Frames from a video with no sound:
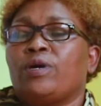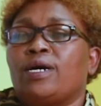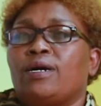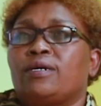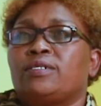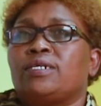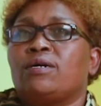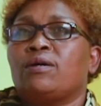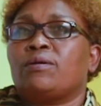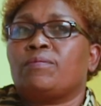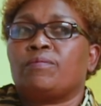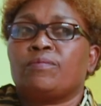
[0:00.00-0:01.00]
we had
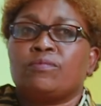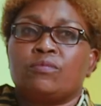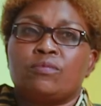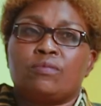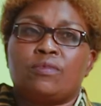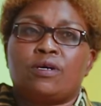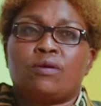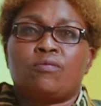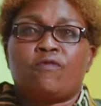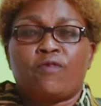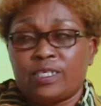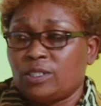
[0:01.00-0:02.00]

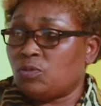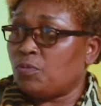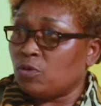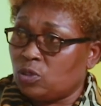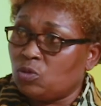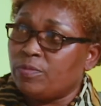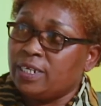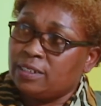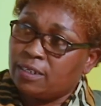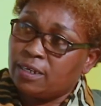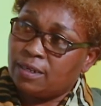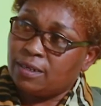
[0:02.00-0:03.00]
first
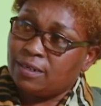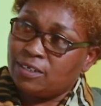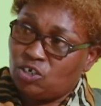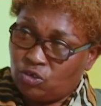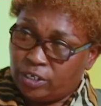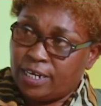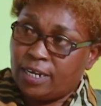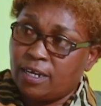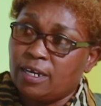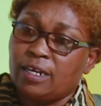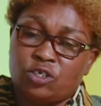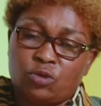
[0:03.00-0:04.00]
post-basic
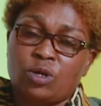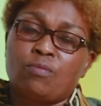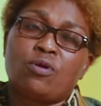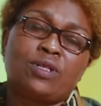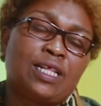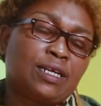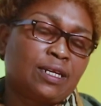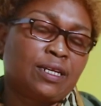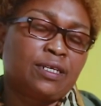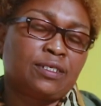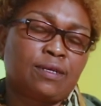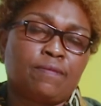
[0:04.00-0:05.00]
training. I'll talk about that
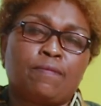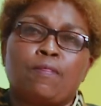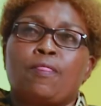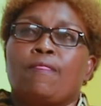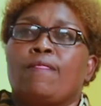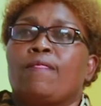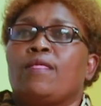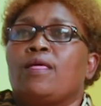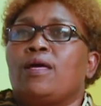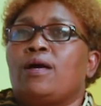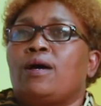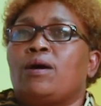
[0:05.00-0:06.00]
later.
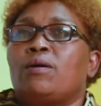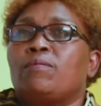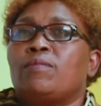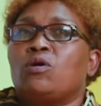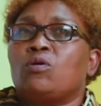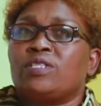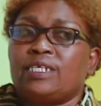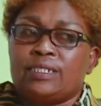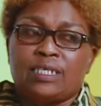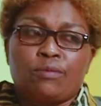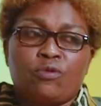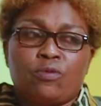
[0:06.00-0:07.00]
All this
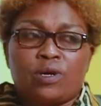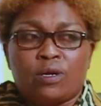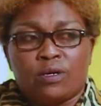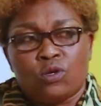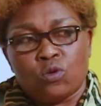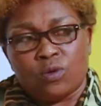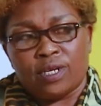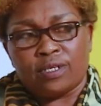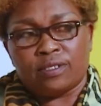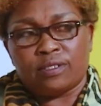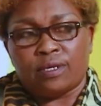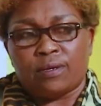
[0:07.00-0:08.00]
time we were known
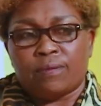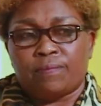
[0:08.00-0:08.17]
as